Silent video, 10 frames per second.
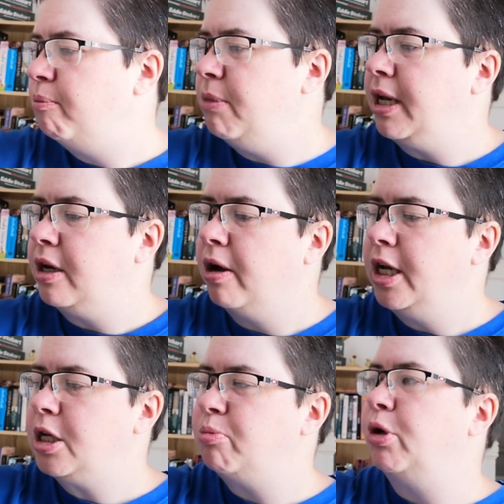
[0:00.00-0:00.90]

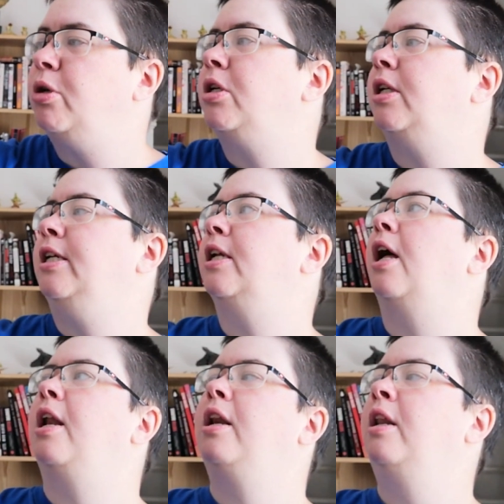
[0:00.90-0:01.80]
Midnight's mostly
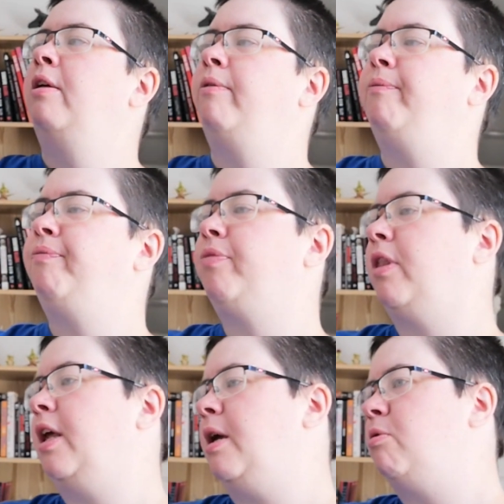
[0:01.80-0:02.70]
done.
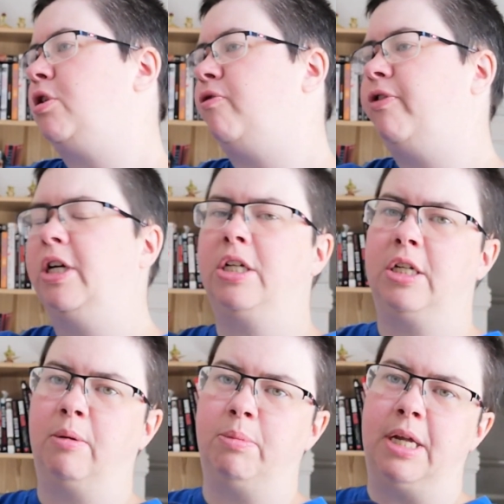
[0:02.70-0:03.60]
He was the
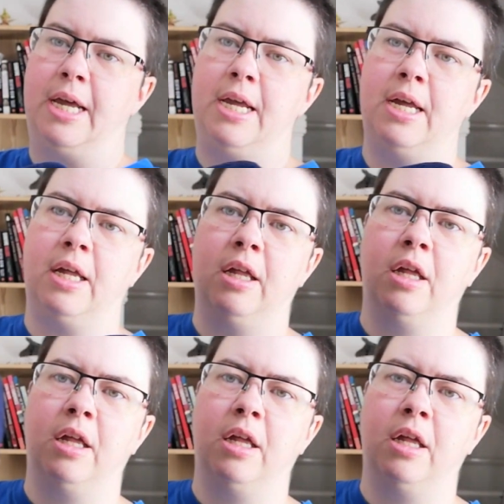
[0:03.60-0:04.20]
first update.